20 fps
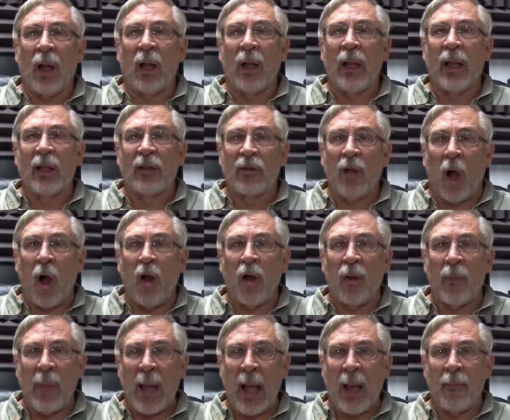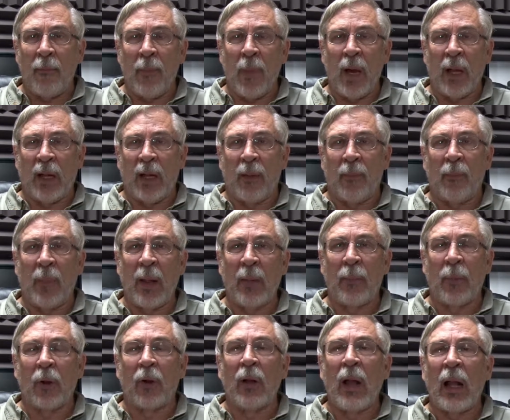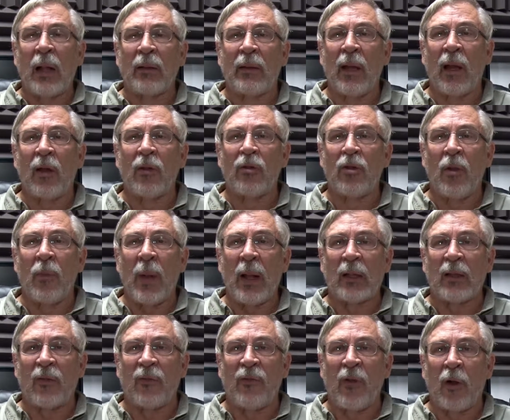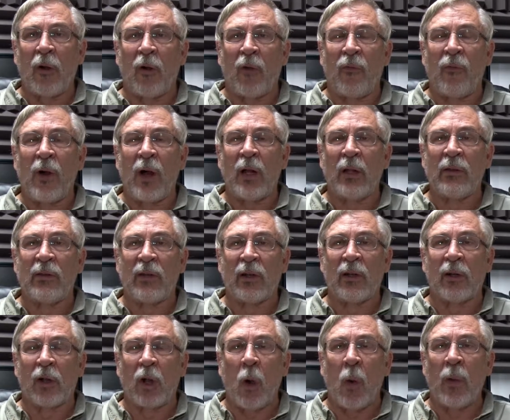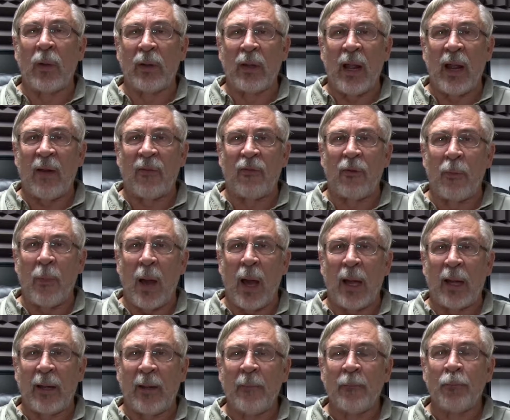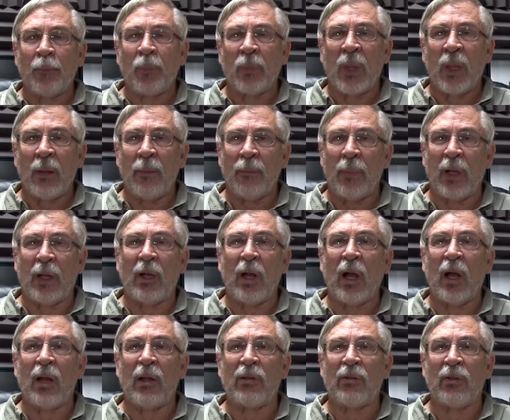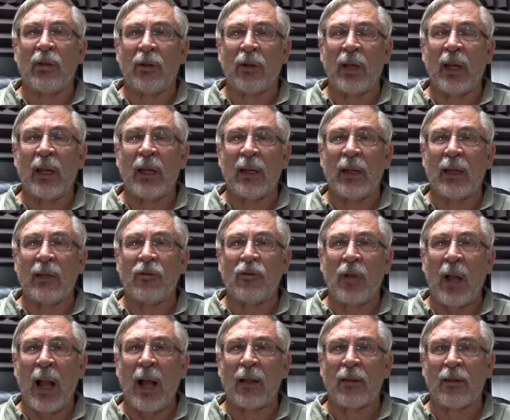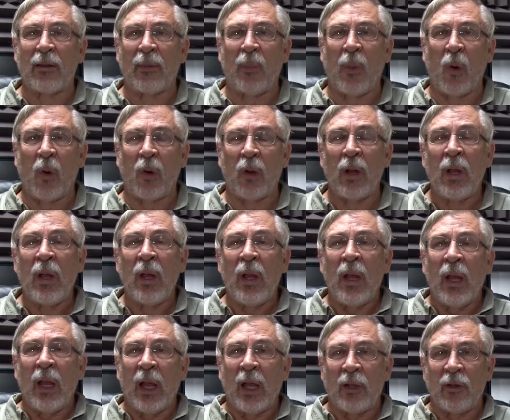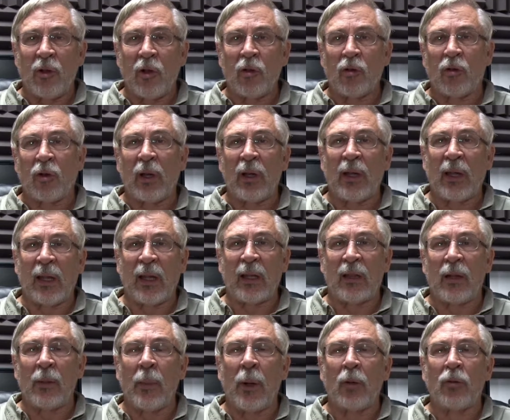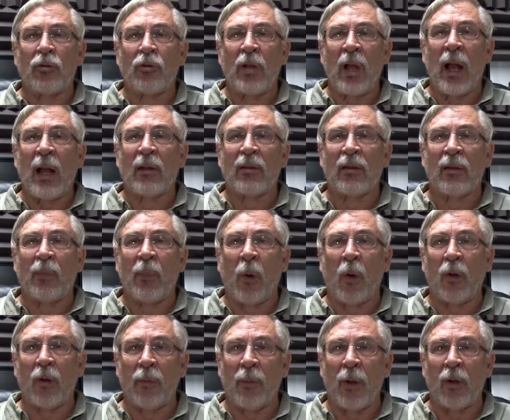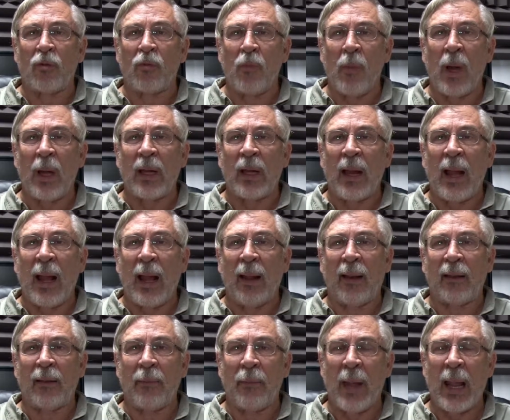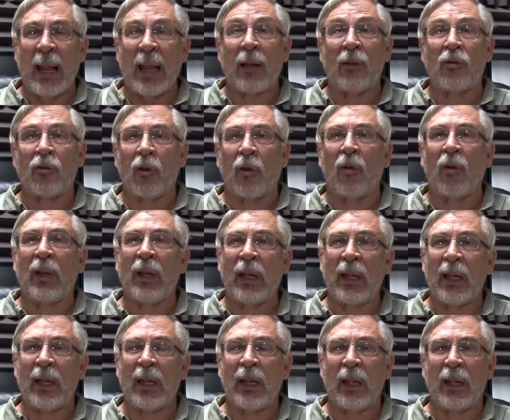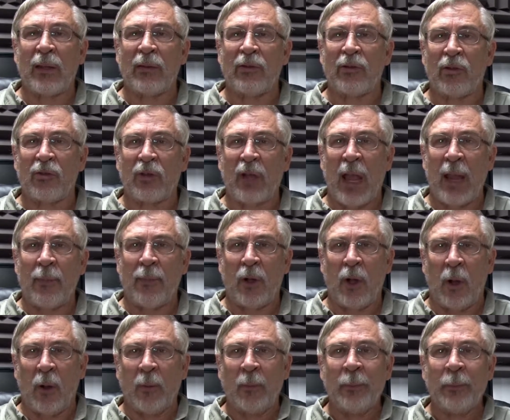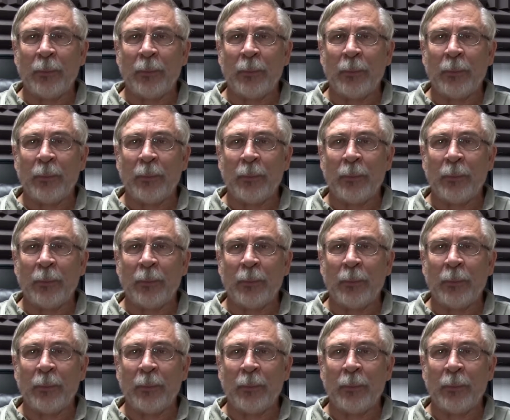It's all about money. People are not telling you about the federal funds that are going to everybody because they're getting this child support. And usually to get the most child support and most money out of the man, so he is the scapegoat.